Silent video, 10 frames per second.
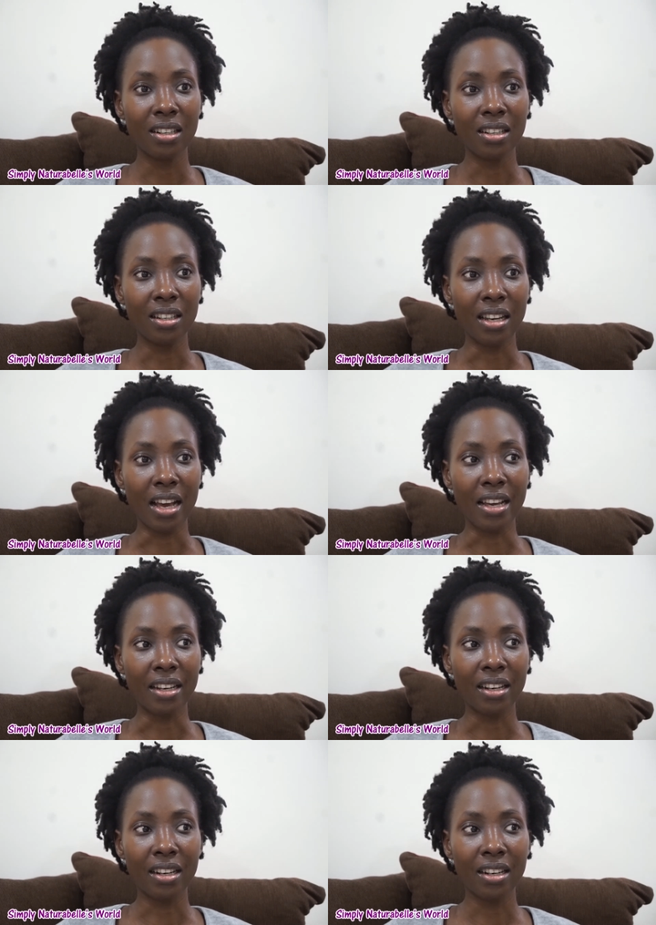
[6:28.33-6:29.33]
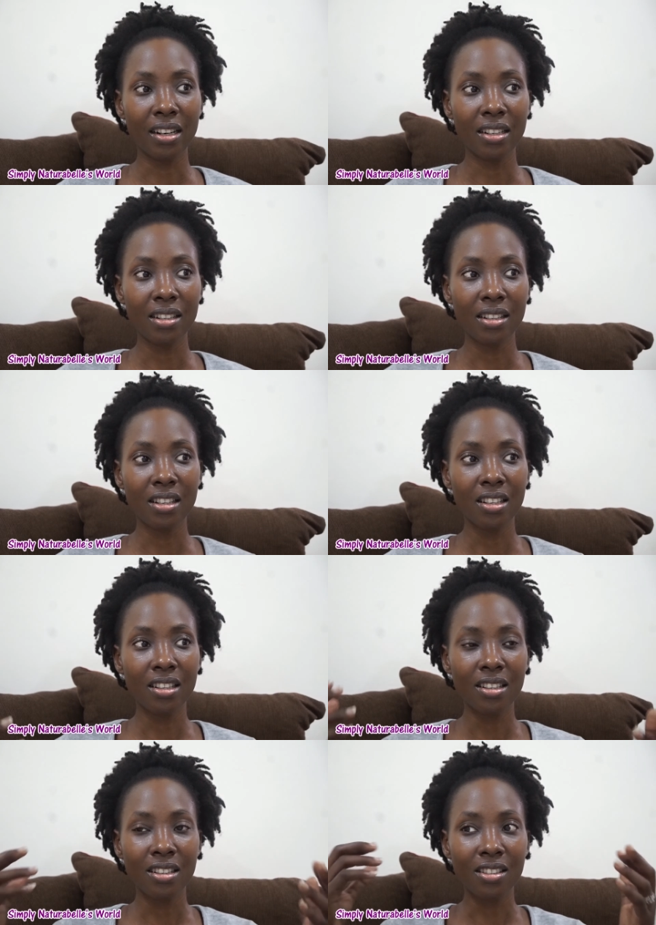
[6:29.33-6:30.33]
like
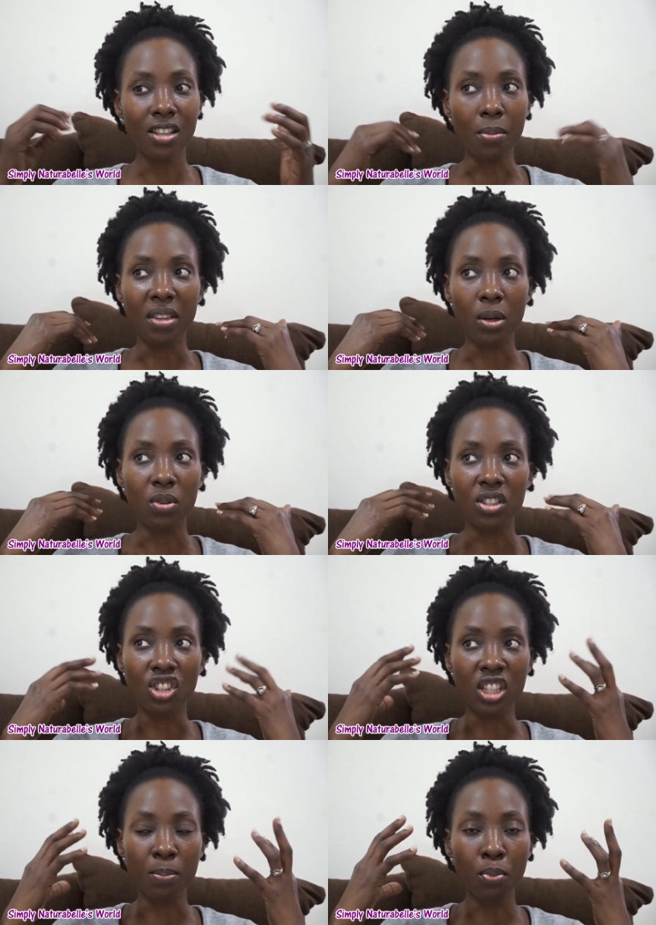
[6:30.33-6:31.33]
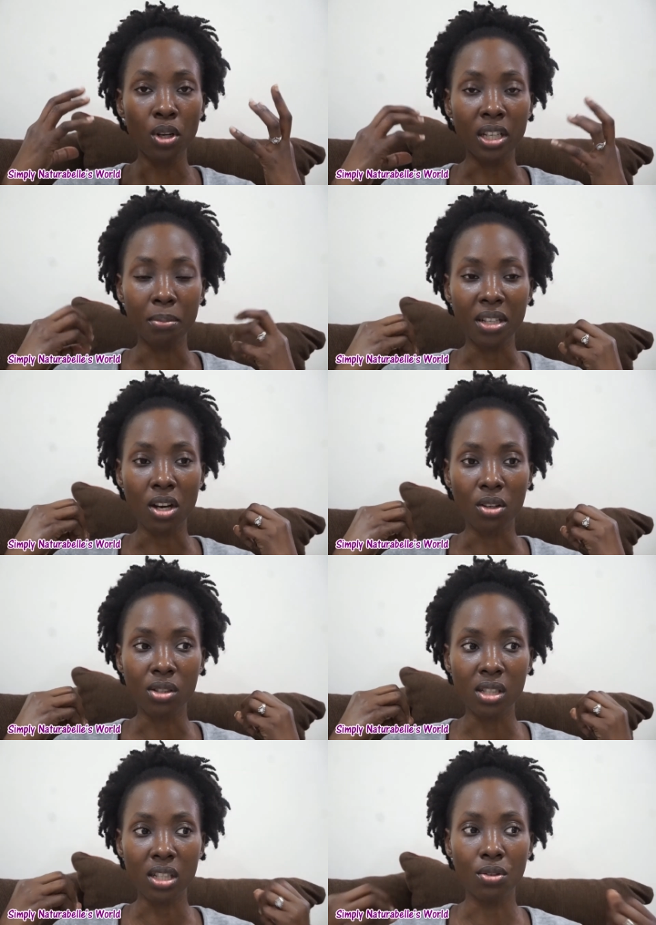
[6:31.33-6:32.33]
something was just pulling me down
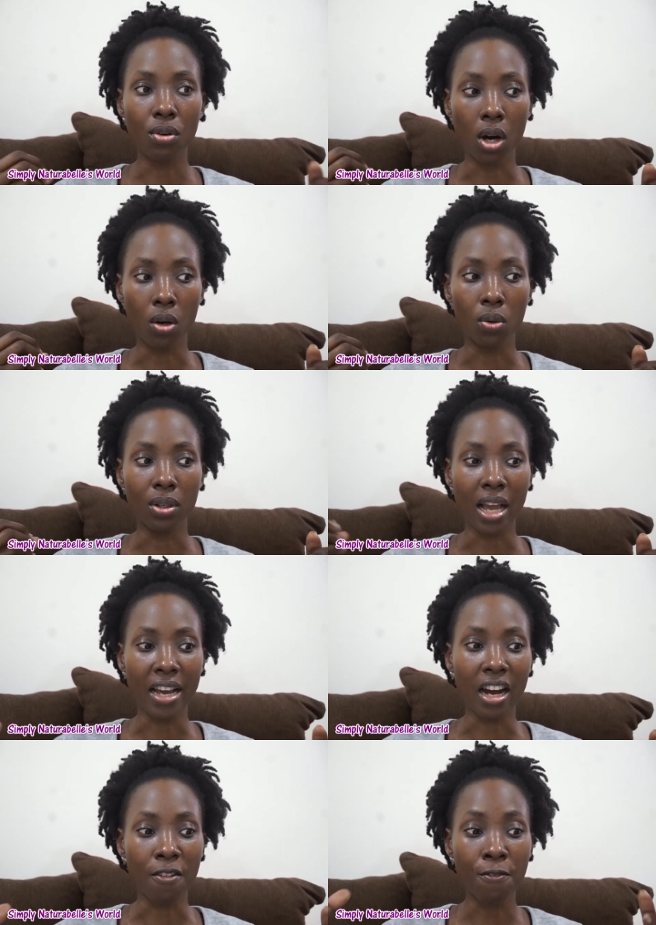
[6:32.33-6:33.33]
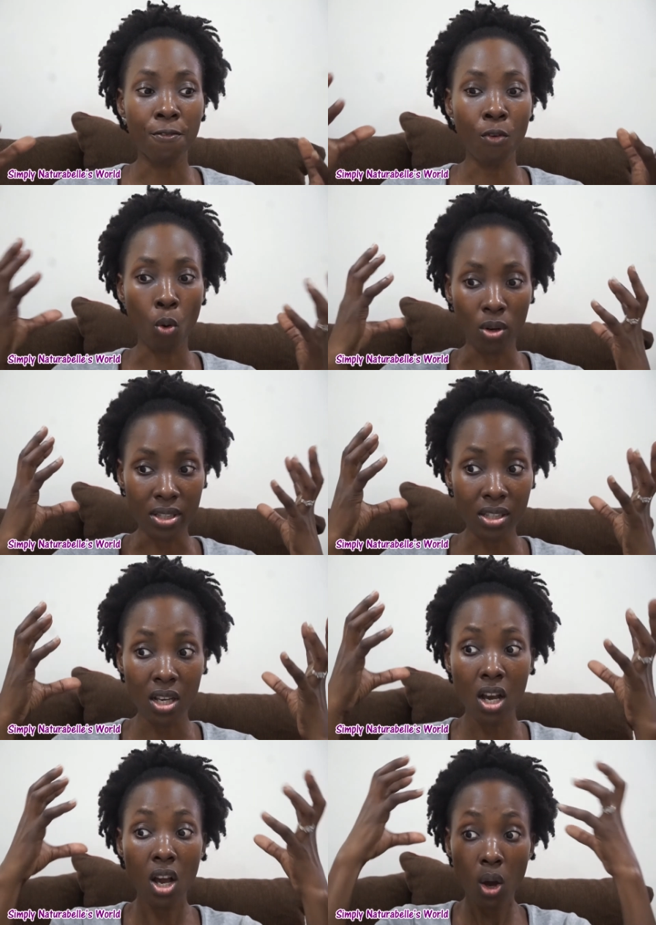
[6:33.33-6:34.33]
to the ground like a force
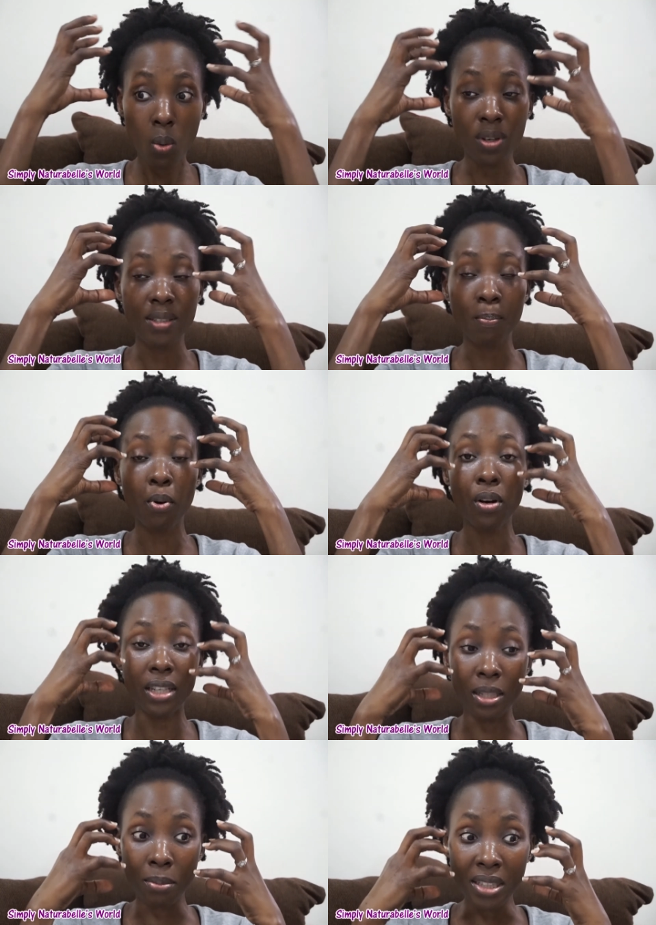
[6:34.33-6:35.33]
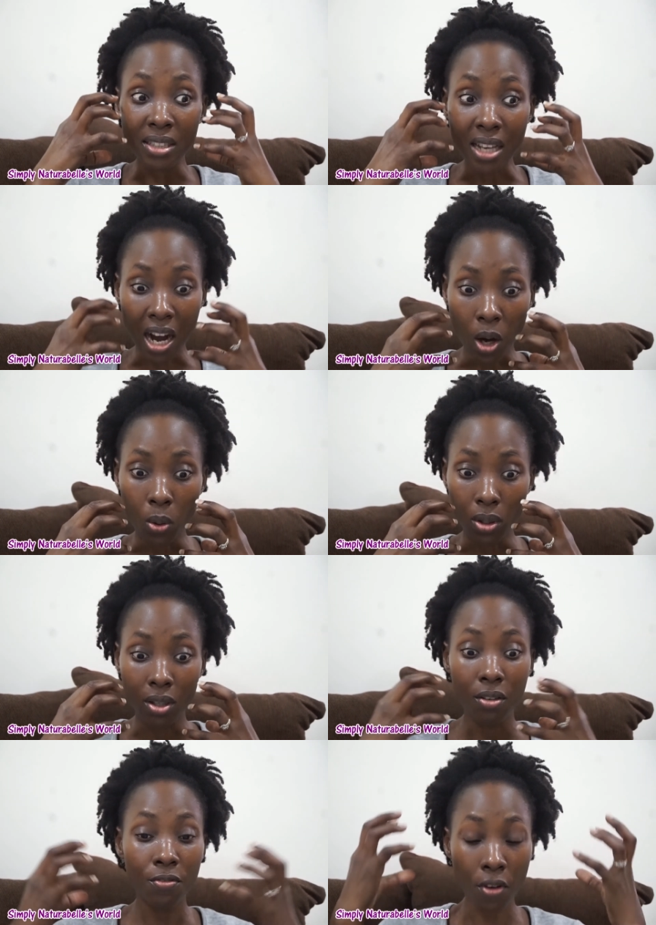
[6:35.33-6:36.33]
was pulling me down
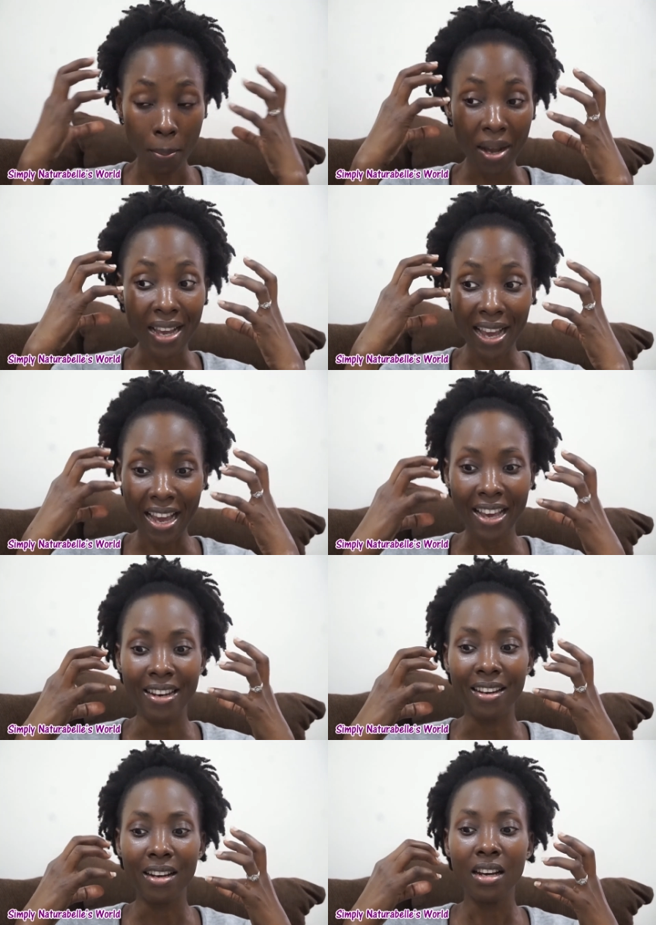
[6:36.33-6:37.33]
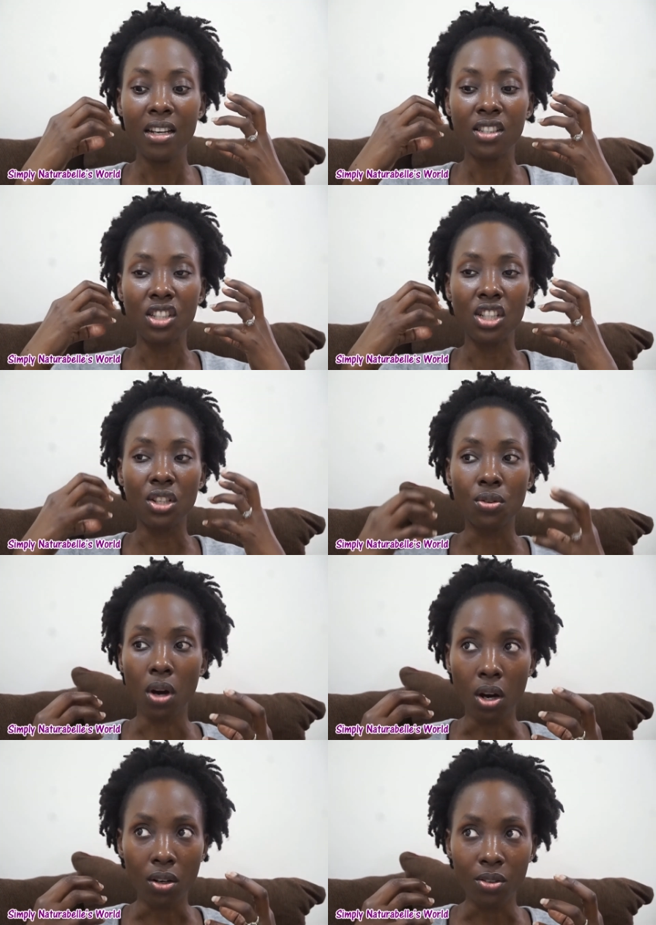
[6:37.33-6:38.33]
from my head to the
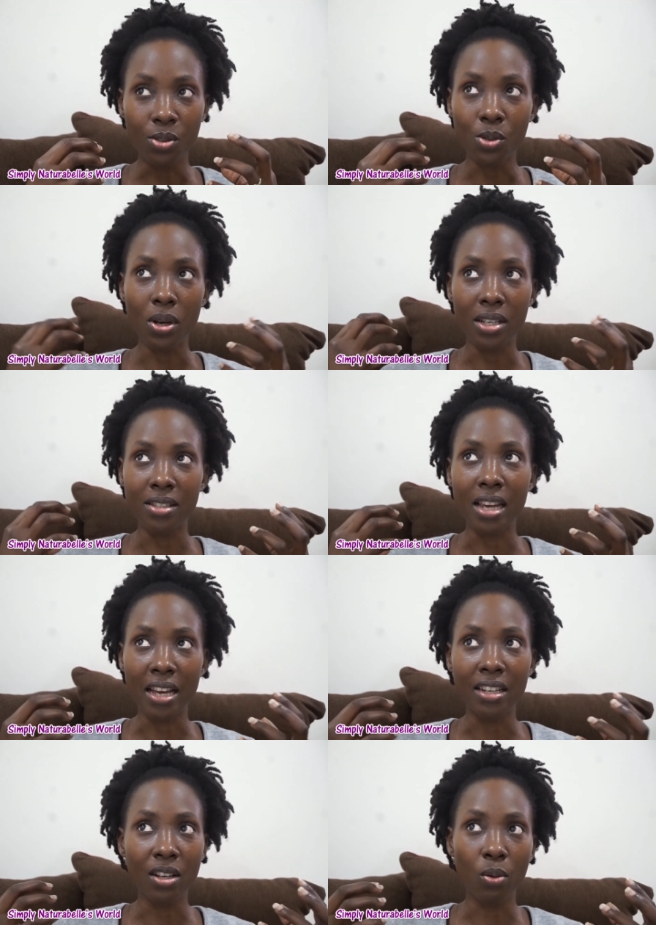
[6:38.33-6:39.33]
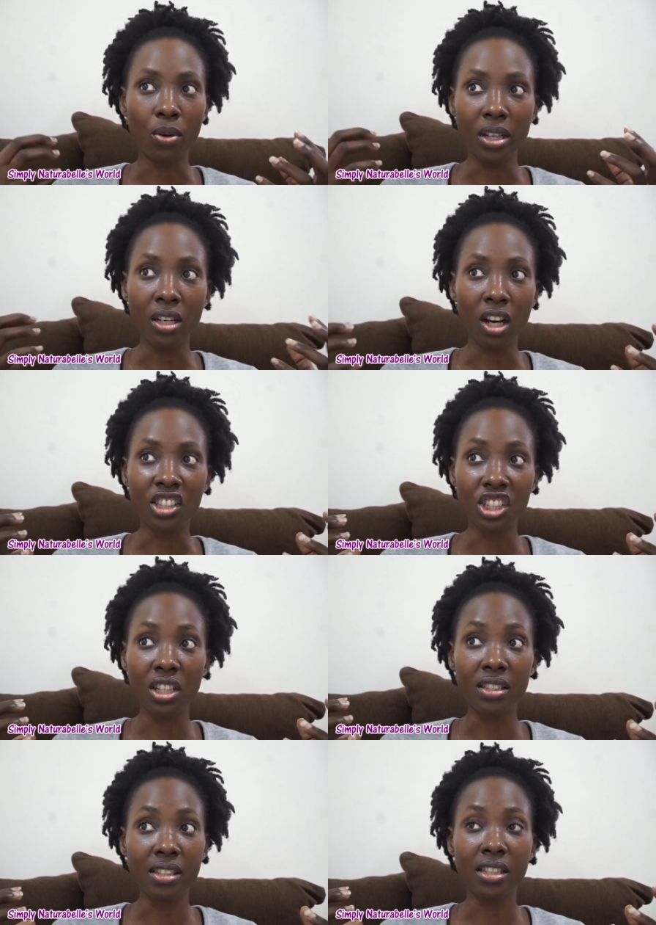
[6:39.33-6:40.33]
ground so it's like the only
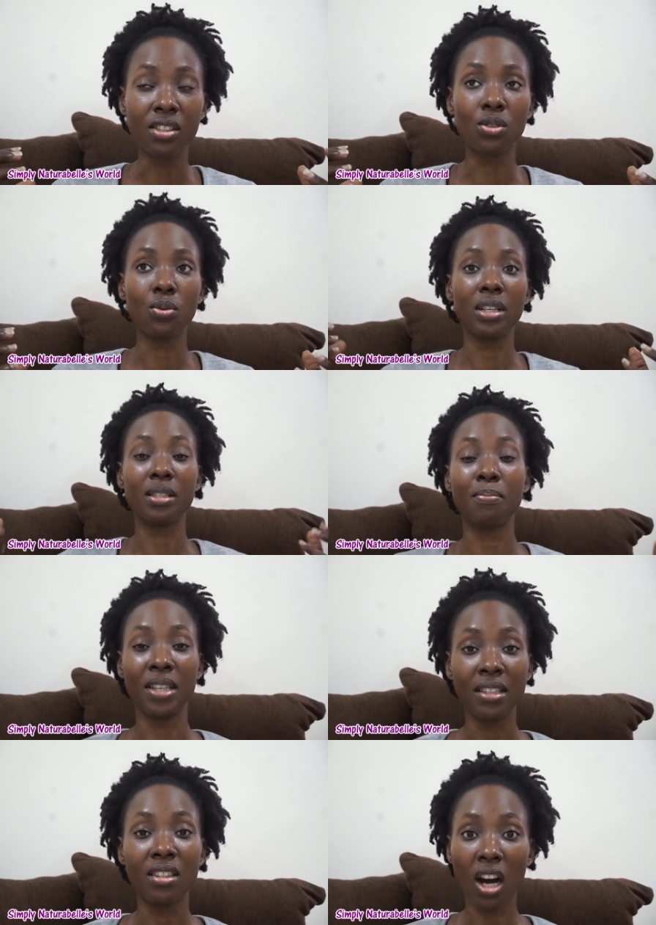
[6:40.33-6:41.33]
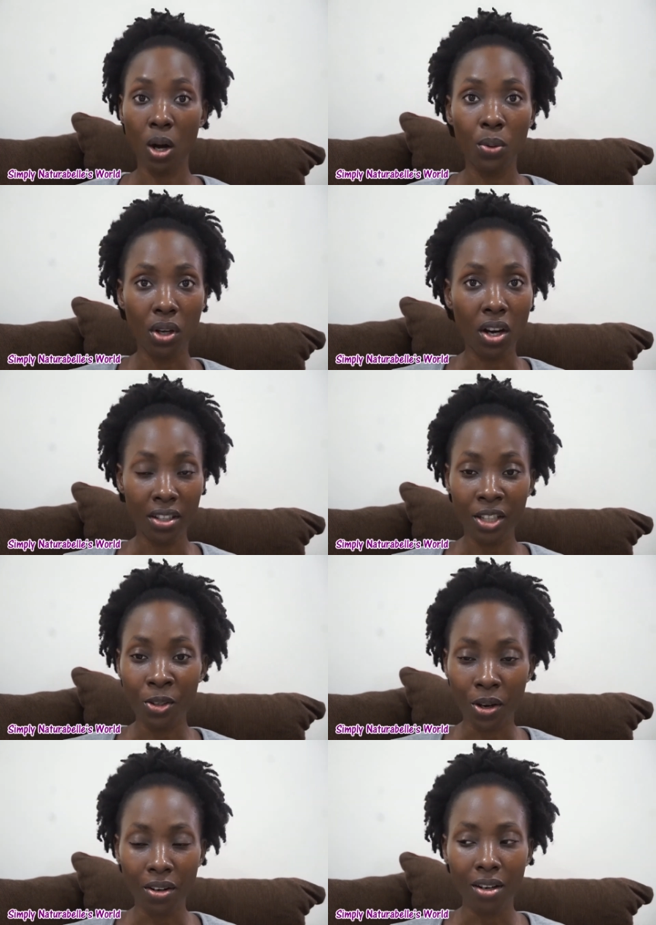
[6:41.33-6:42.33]
logical thing to do is be down on the ground